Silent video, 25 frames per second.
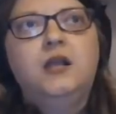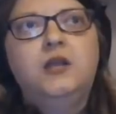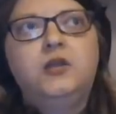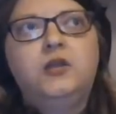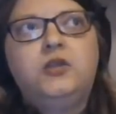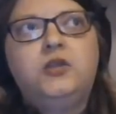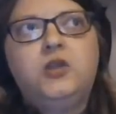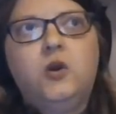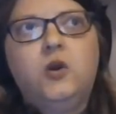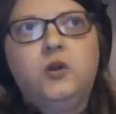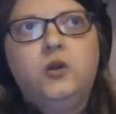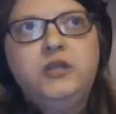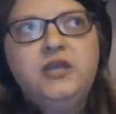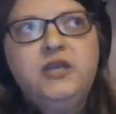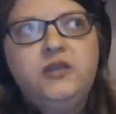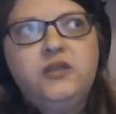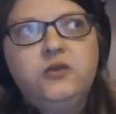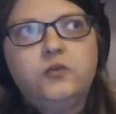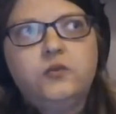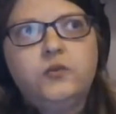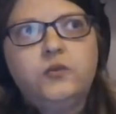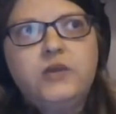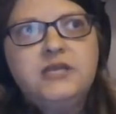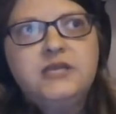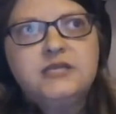The only other
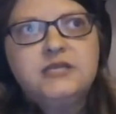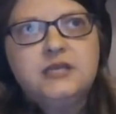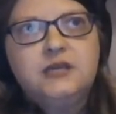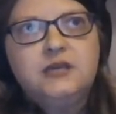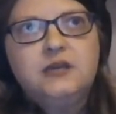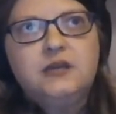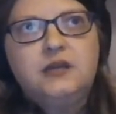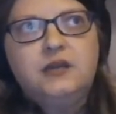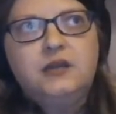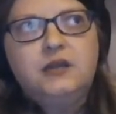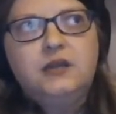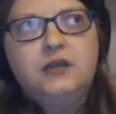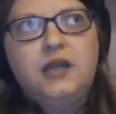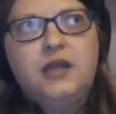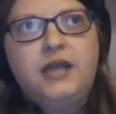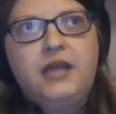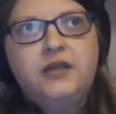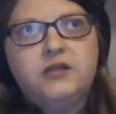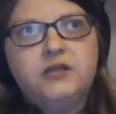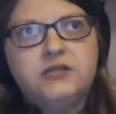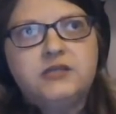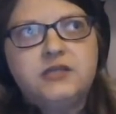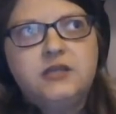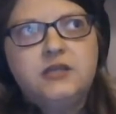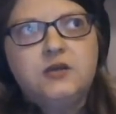reason I
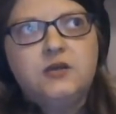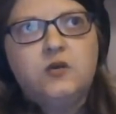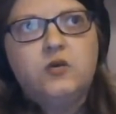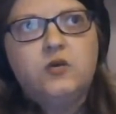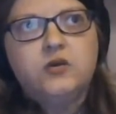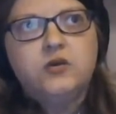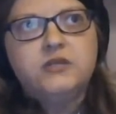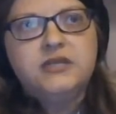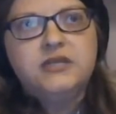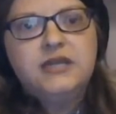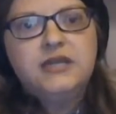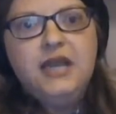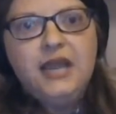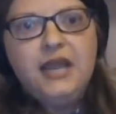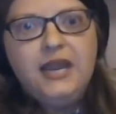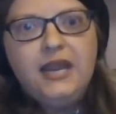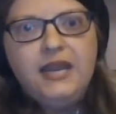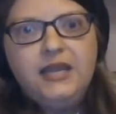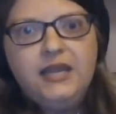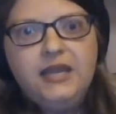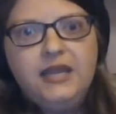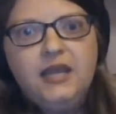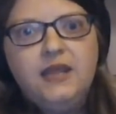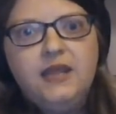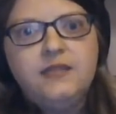could see the court
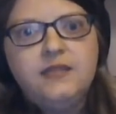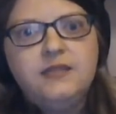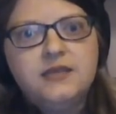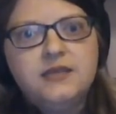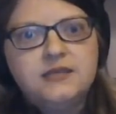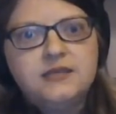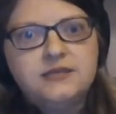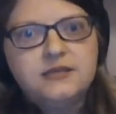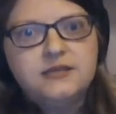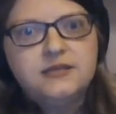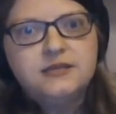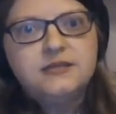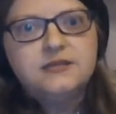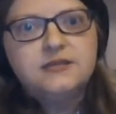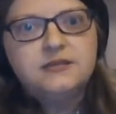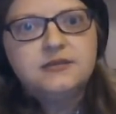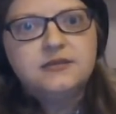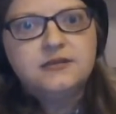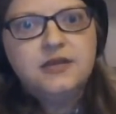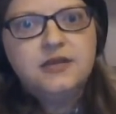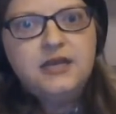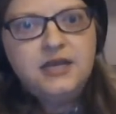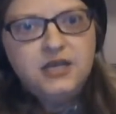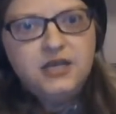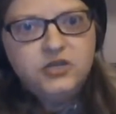denying, and this is
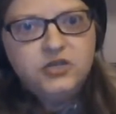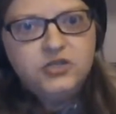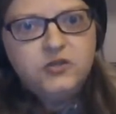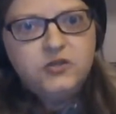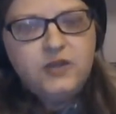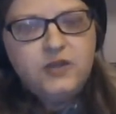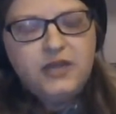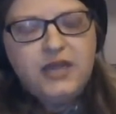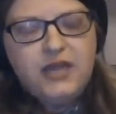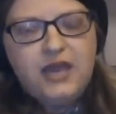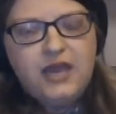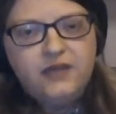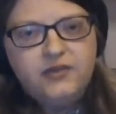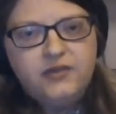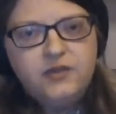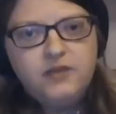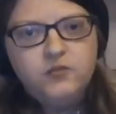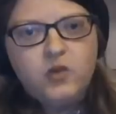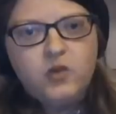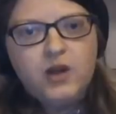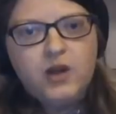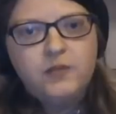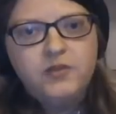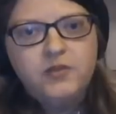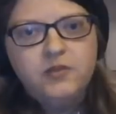an issue that Kathleen
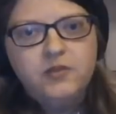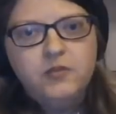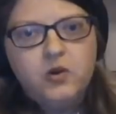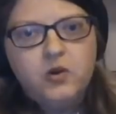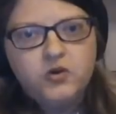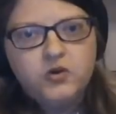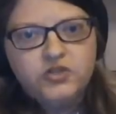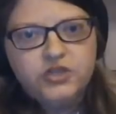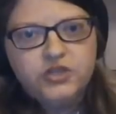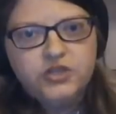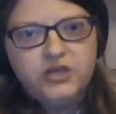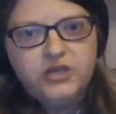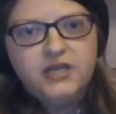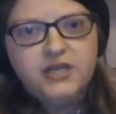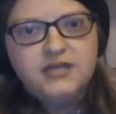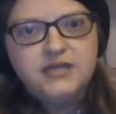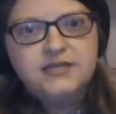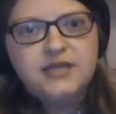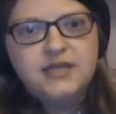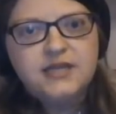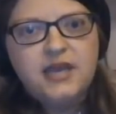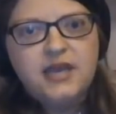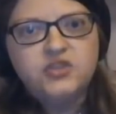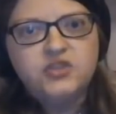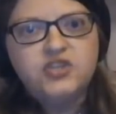brought up in the motion, is
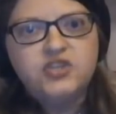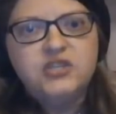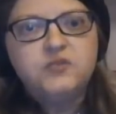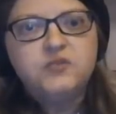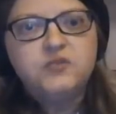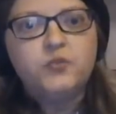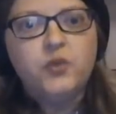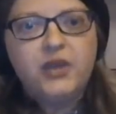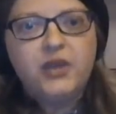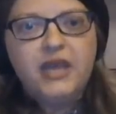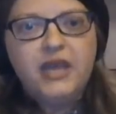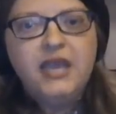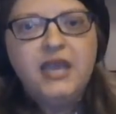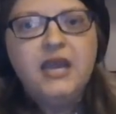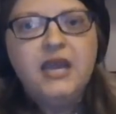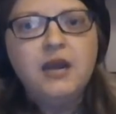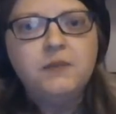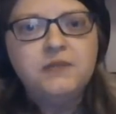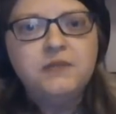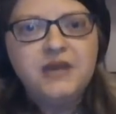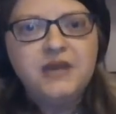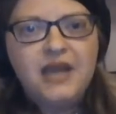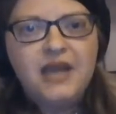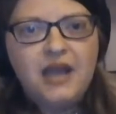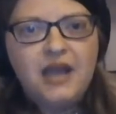that she's bringing it
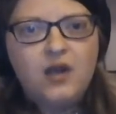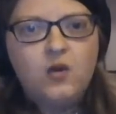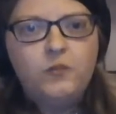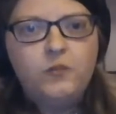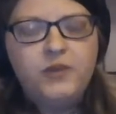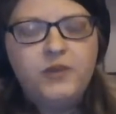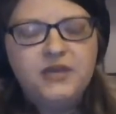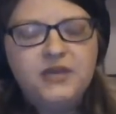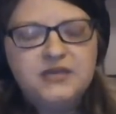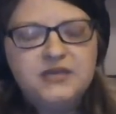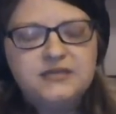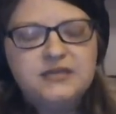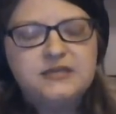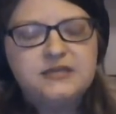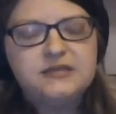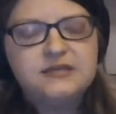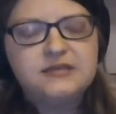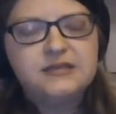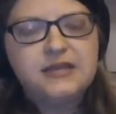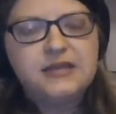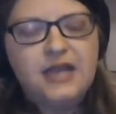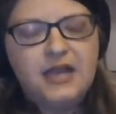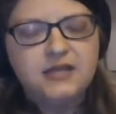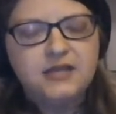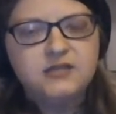up now because this is a
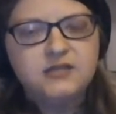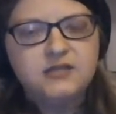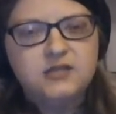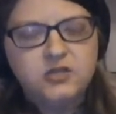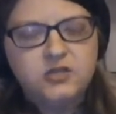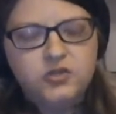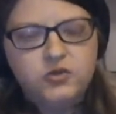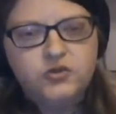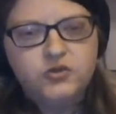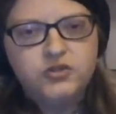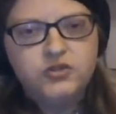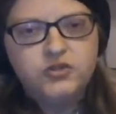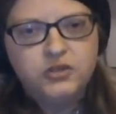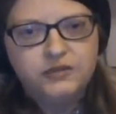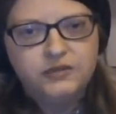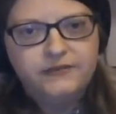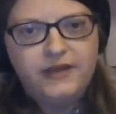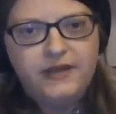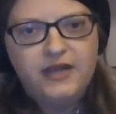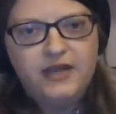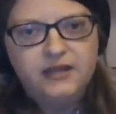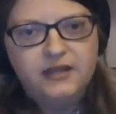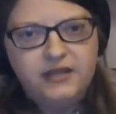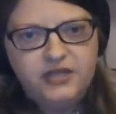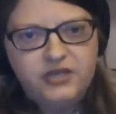constitutional
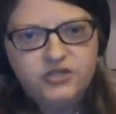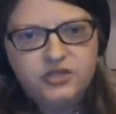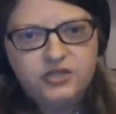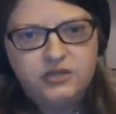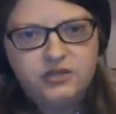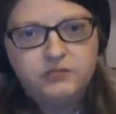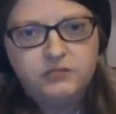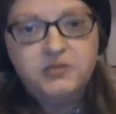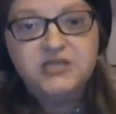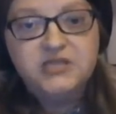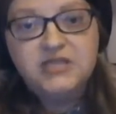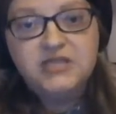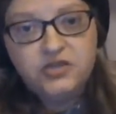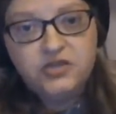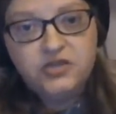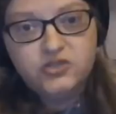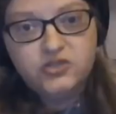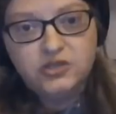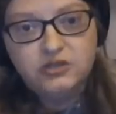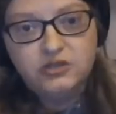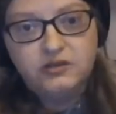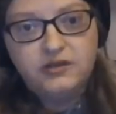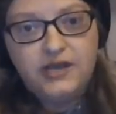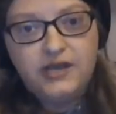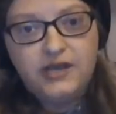violation,
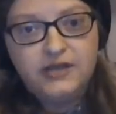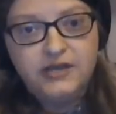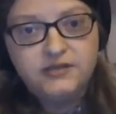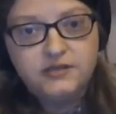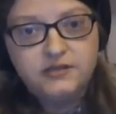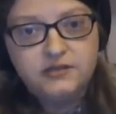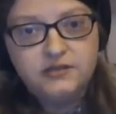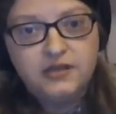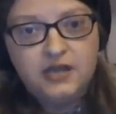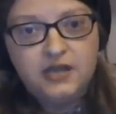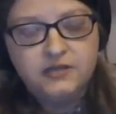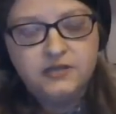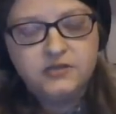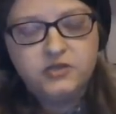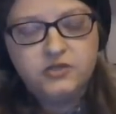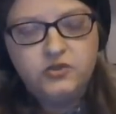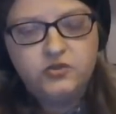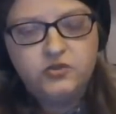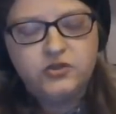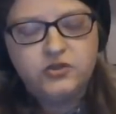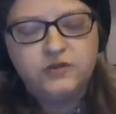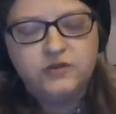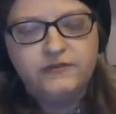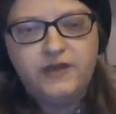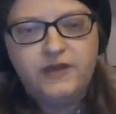potential
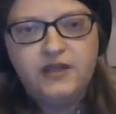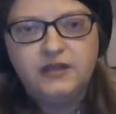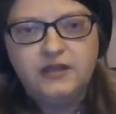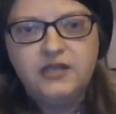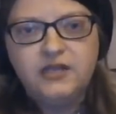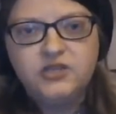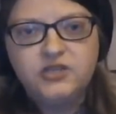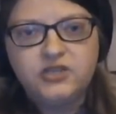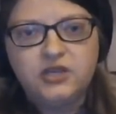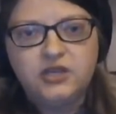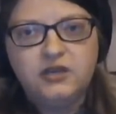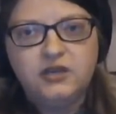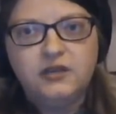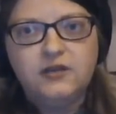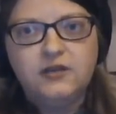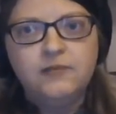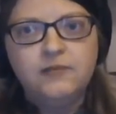constitutional violation.